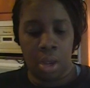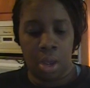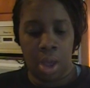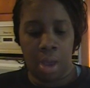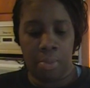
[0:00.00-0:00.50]

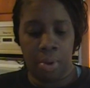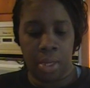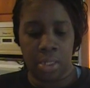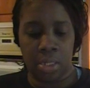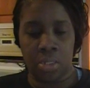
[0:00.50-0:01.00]
hot
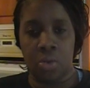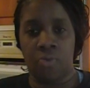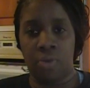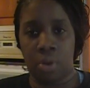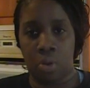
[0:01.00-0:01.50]
process
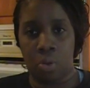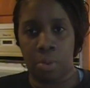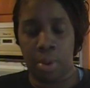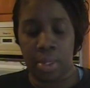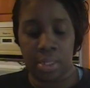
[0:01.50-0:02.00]
over cold
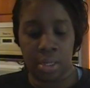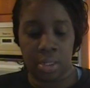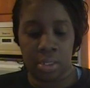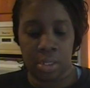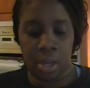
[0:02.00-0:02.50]

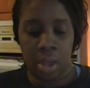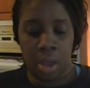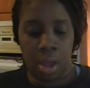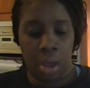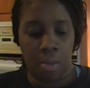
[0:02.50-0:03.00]
process,
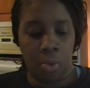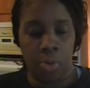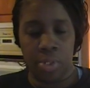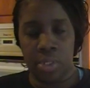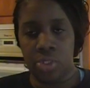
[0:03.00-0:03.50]

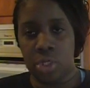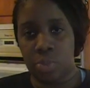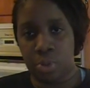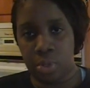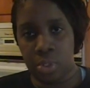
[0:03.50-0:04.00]
or is it
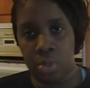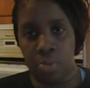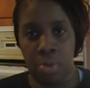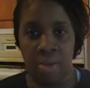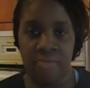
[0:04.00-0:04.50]
just personal
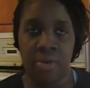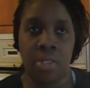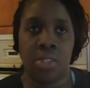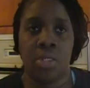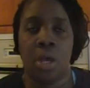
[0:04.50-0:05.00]

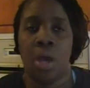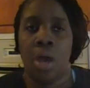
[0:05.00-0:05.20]
preference?